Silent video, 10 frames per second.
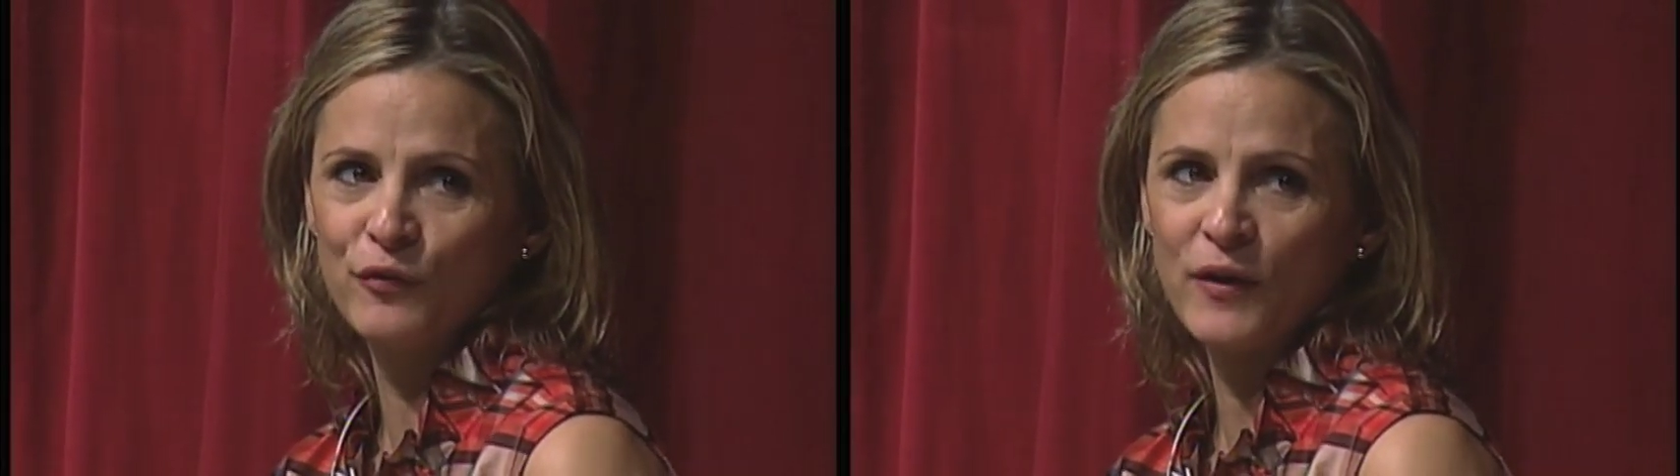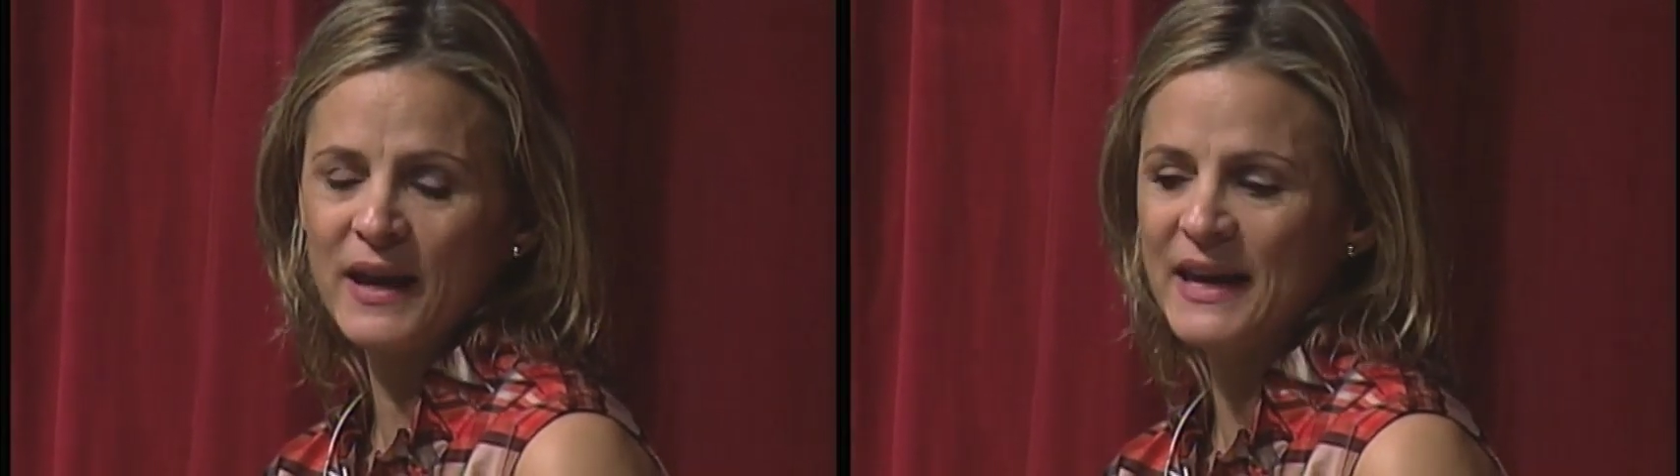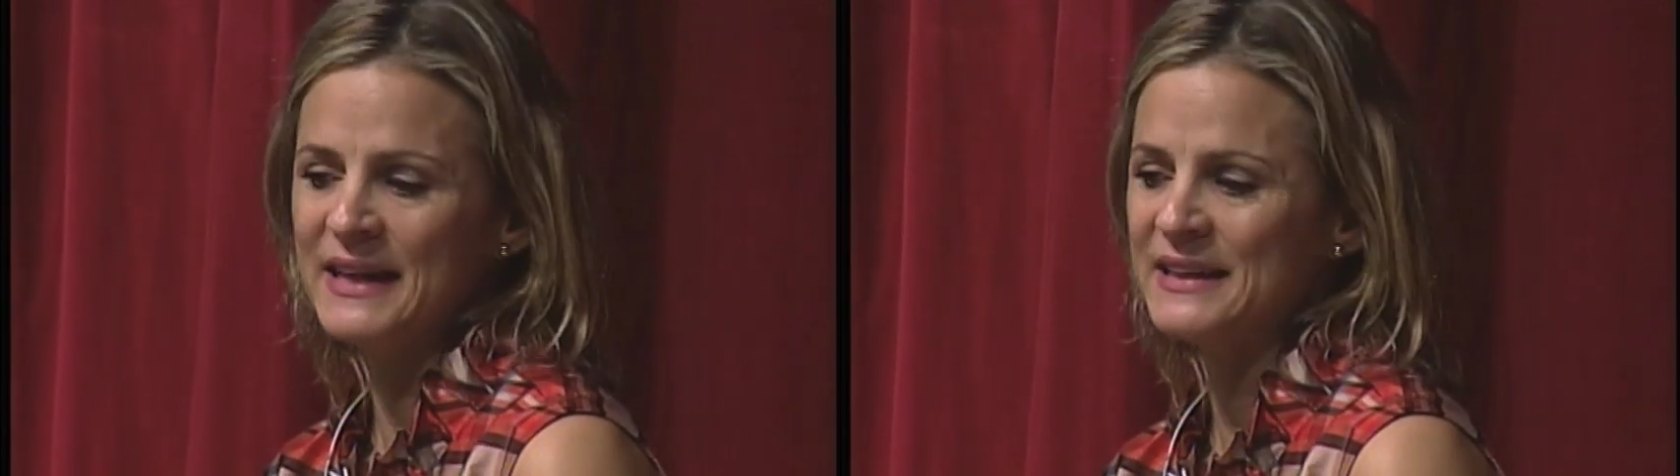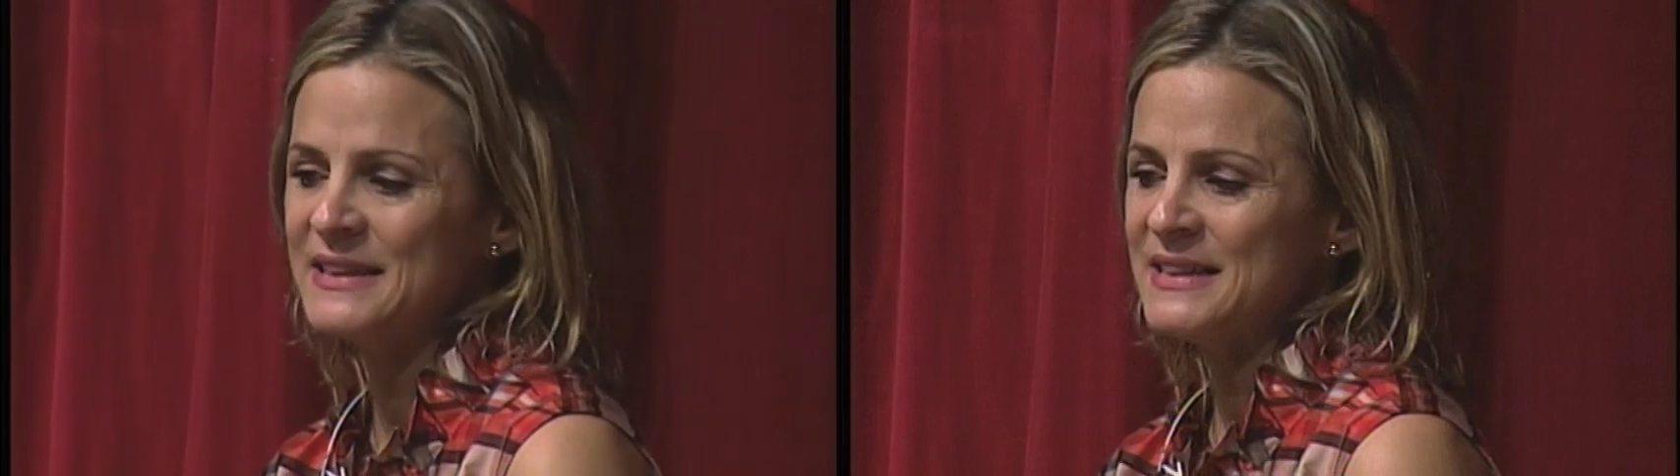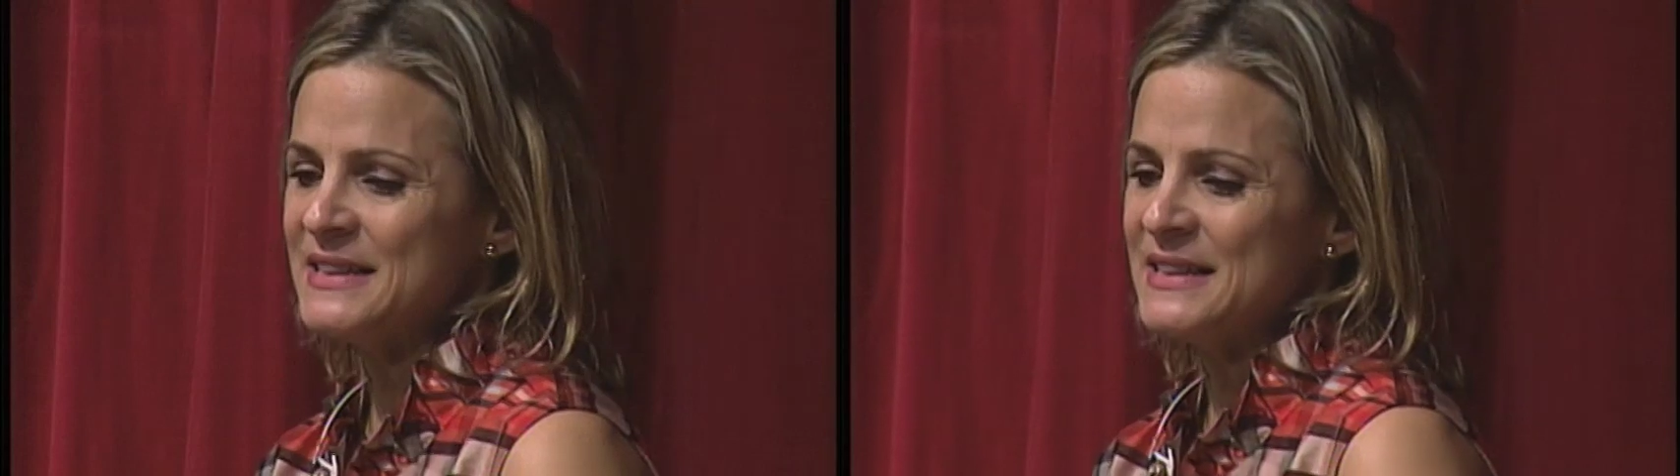or I hate,
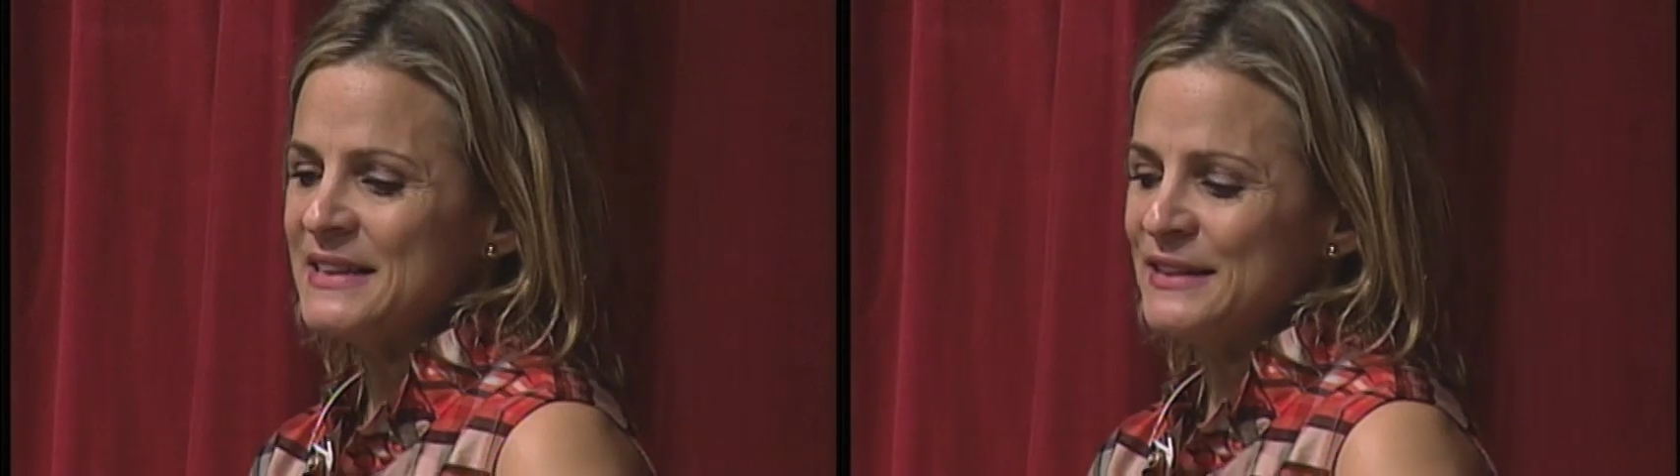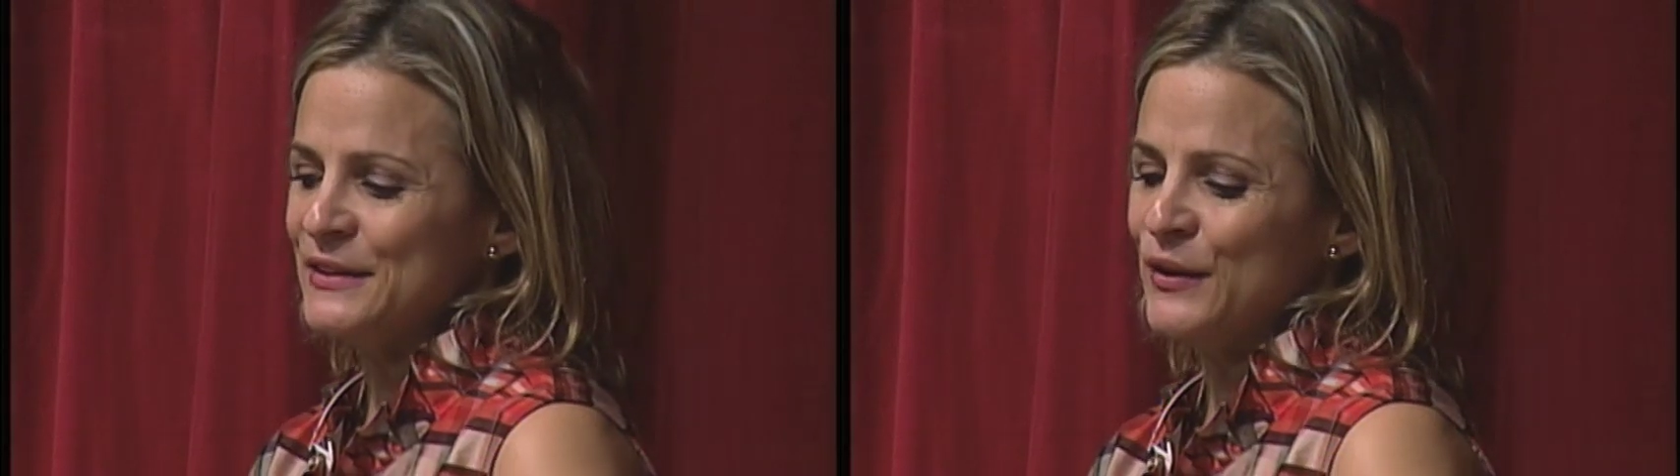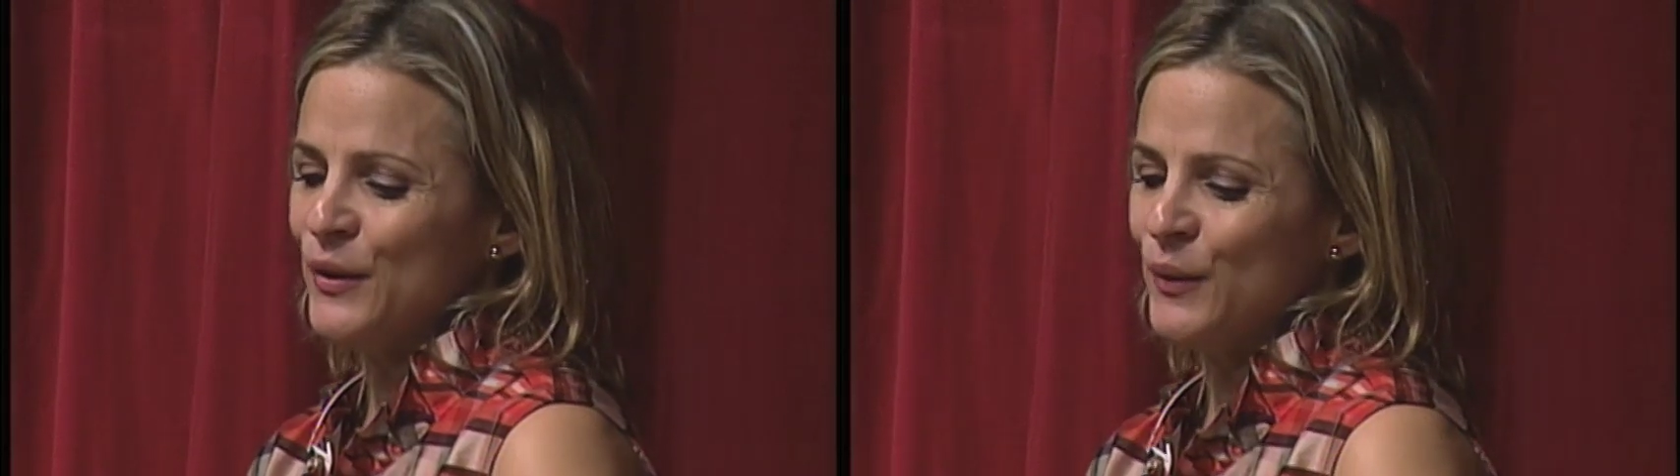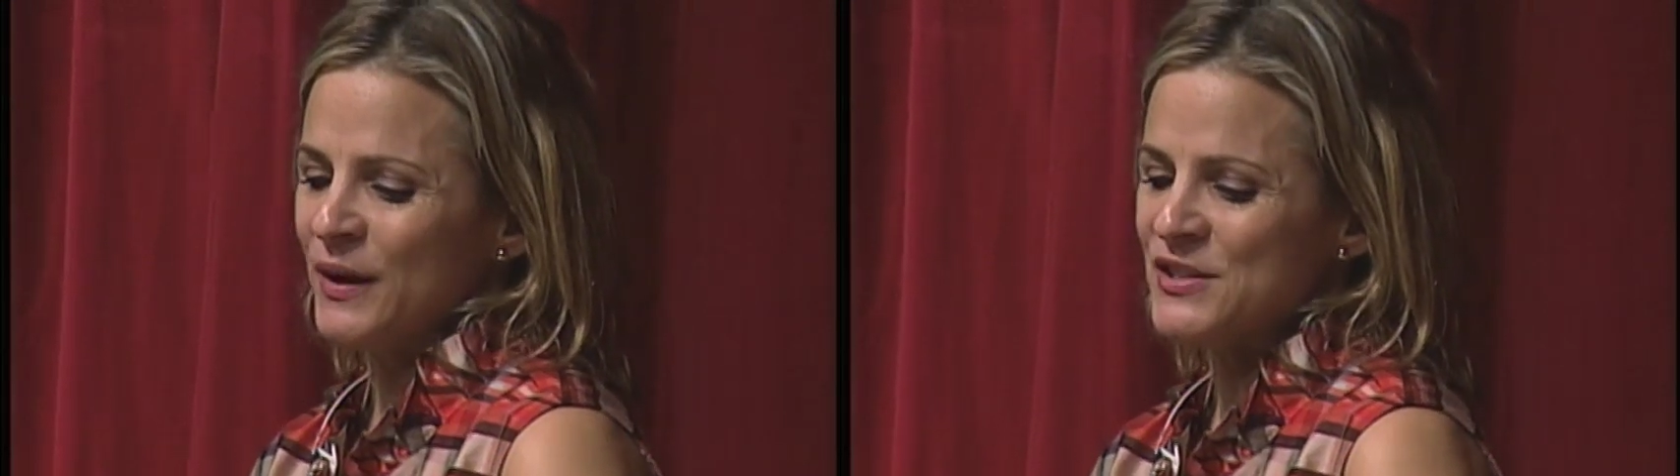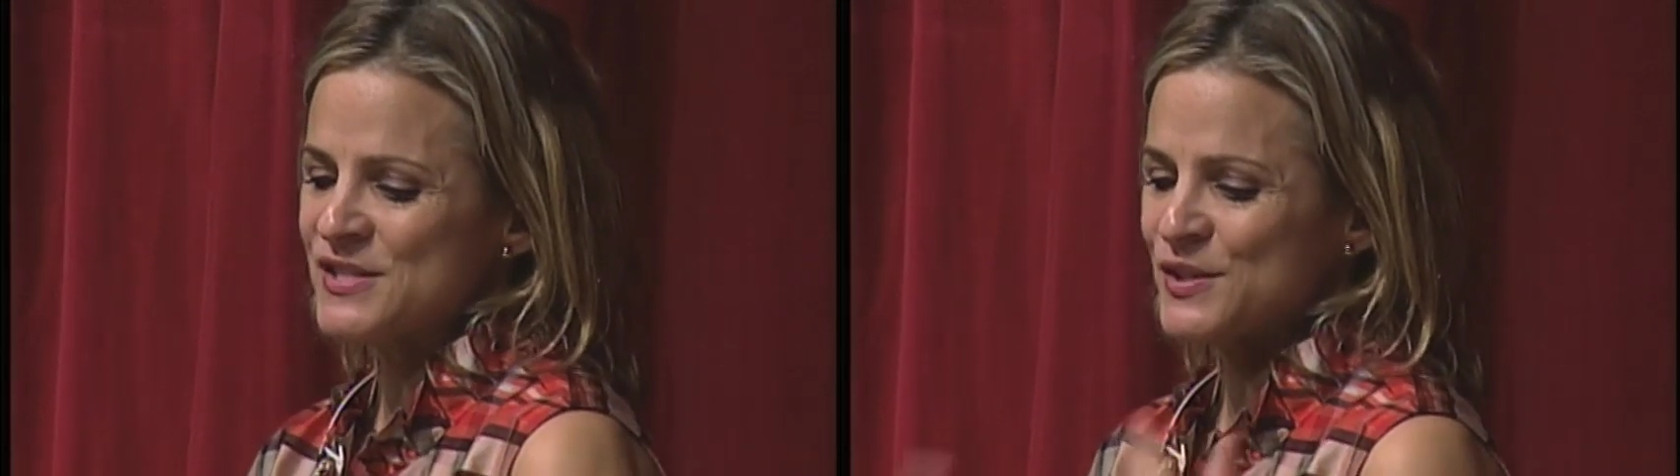
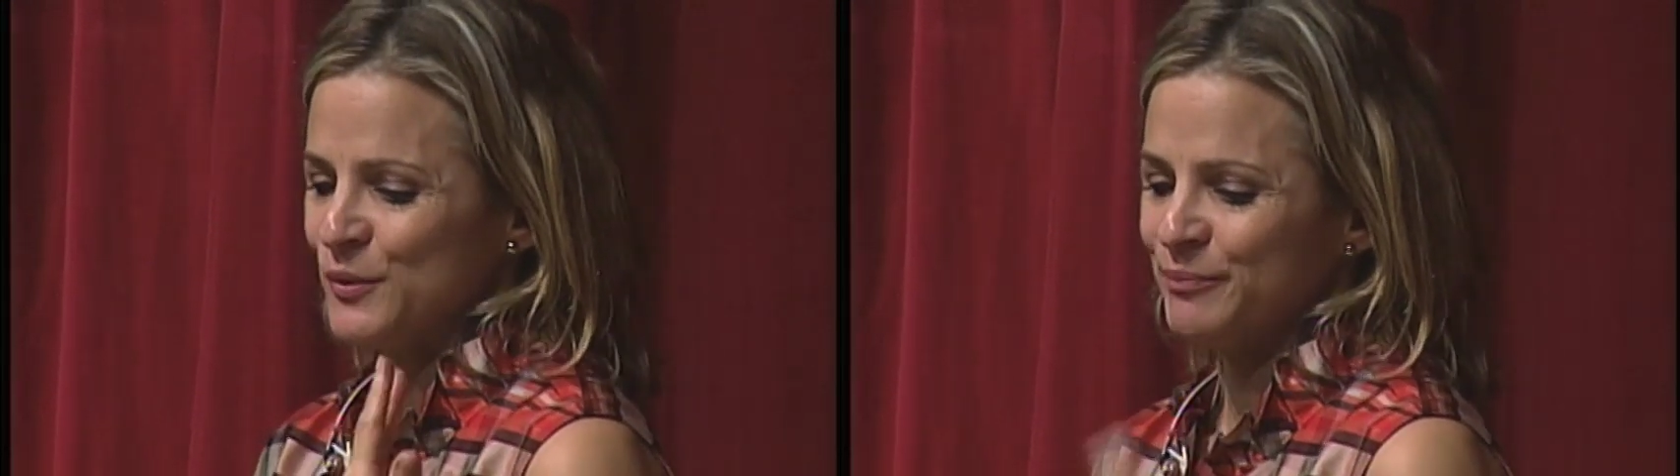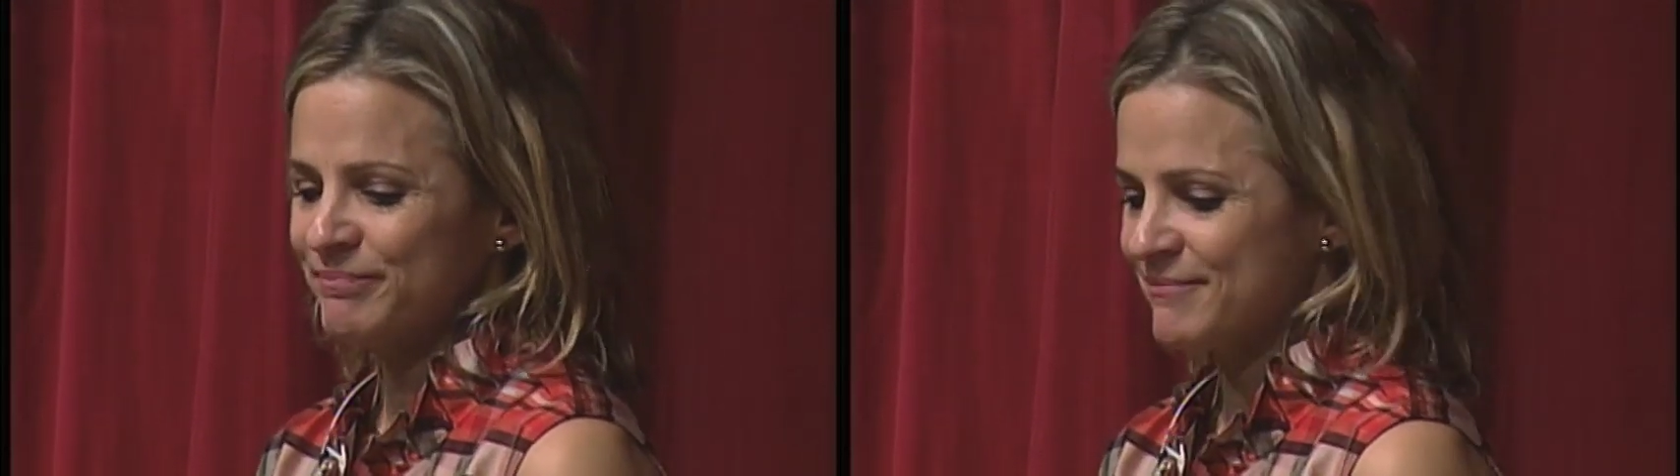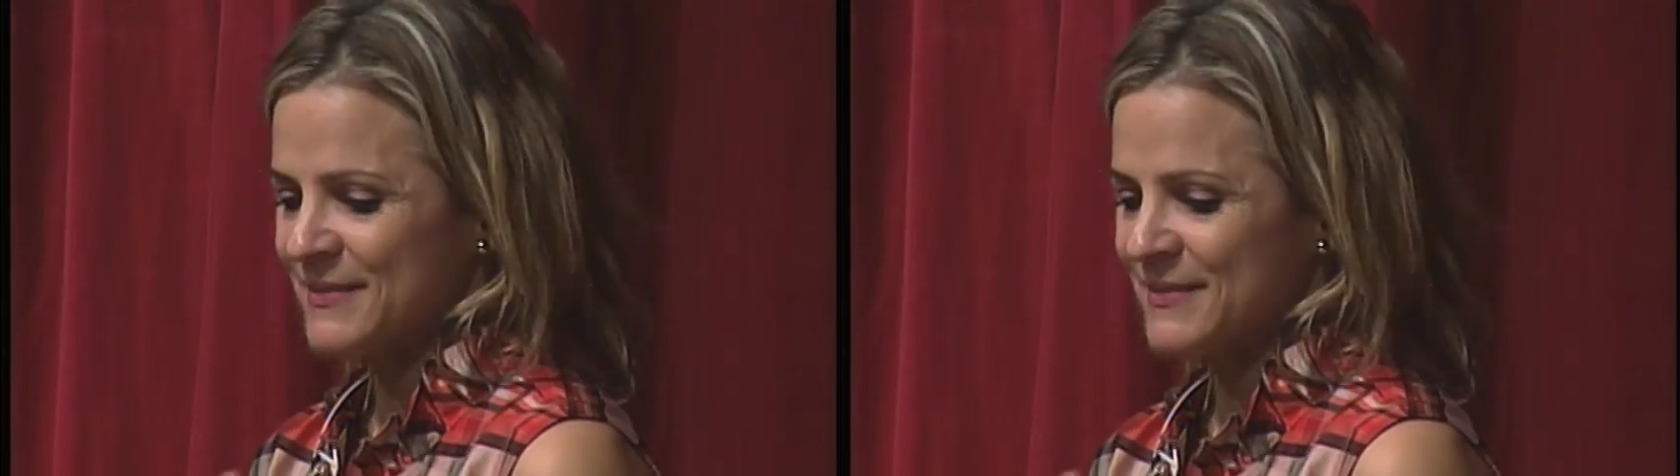I just don't.